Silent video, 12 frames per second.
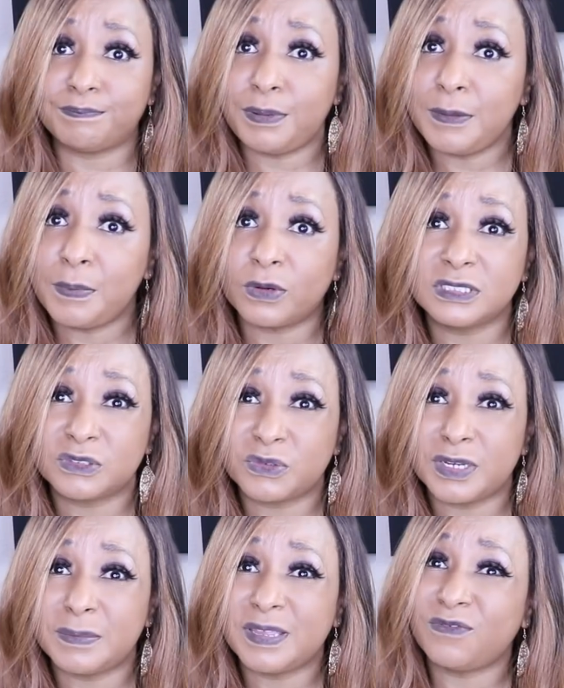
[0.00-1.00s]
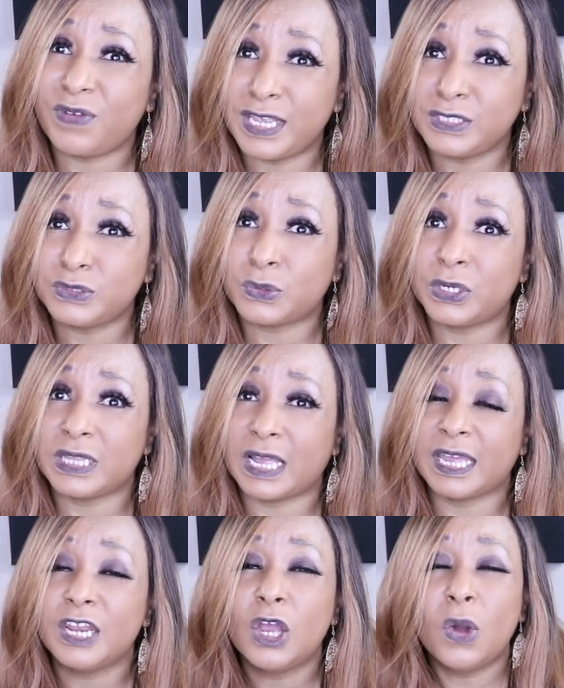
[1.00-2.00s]
people are screaming fake
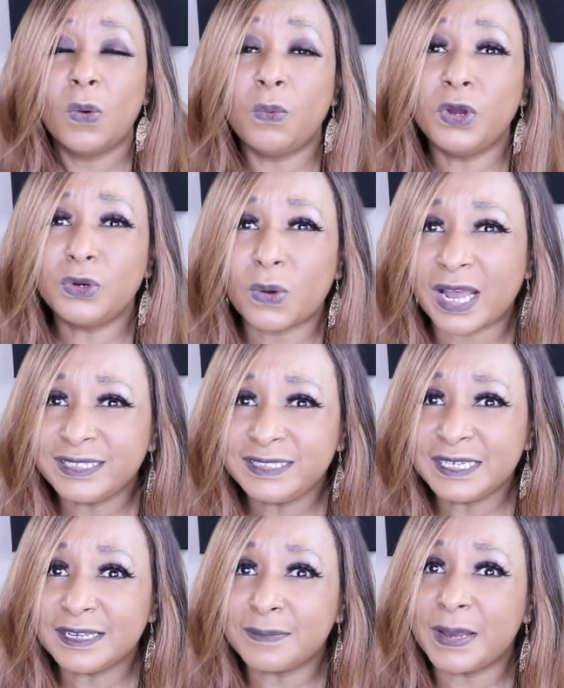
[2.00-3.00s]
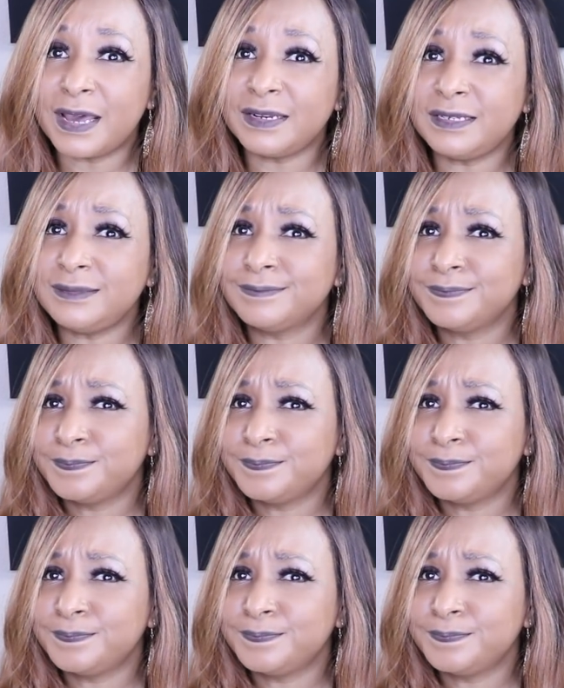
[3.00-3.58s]
storyline. What do I think about it?